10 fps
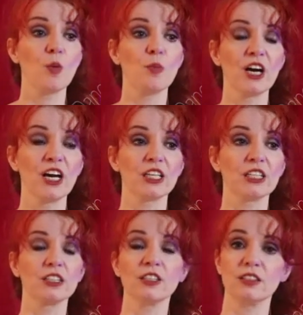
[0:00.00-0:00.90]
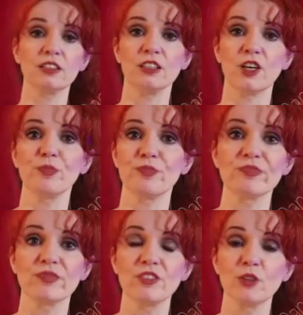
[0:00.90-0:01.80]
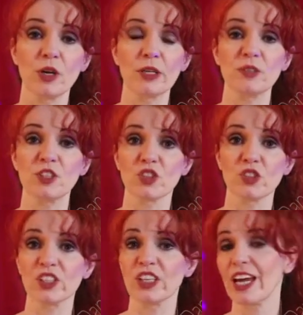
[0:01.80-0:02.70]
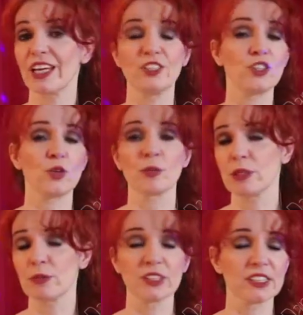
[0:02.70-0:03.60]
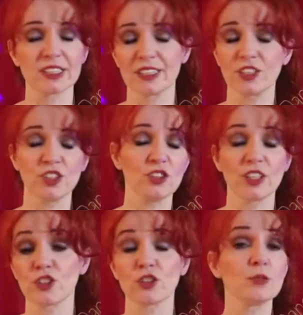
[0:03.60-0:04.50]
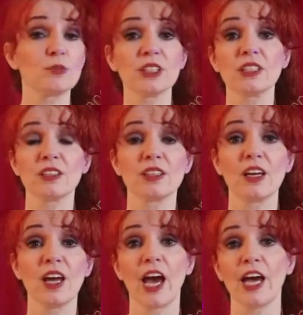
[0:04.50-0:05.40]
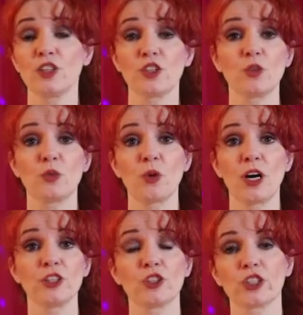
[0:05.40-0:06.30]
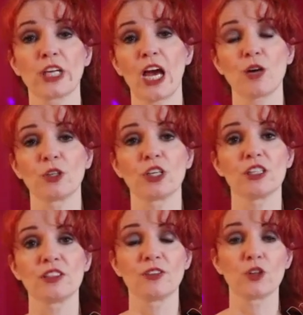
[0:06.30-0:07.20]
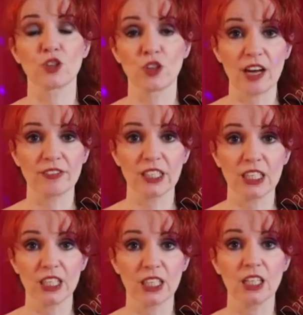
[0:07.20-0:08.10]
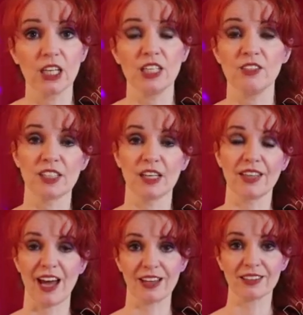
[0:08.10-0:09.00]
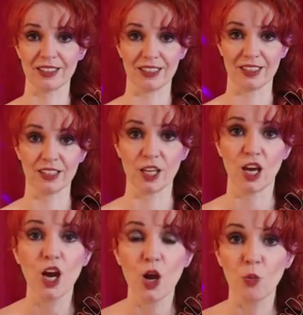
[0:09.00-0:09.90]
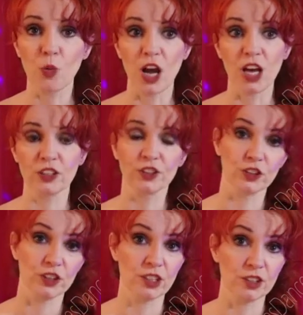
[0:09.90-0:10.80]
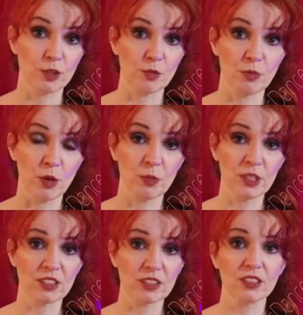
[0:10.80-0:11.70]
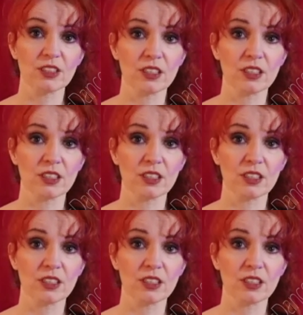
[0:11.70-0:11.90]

but you know, if you want to be sure and you don't want people listening to you that shouldn't be, and you don't want your camera photographing, even on accident, while you're in an intimate moment,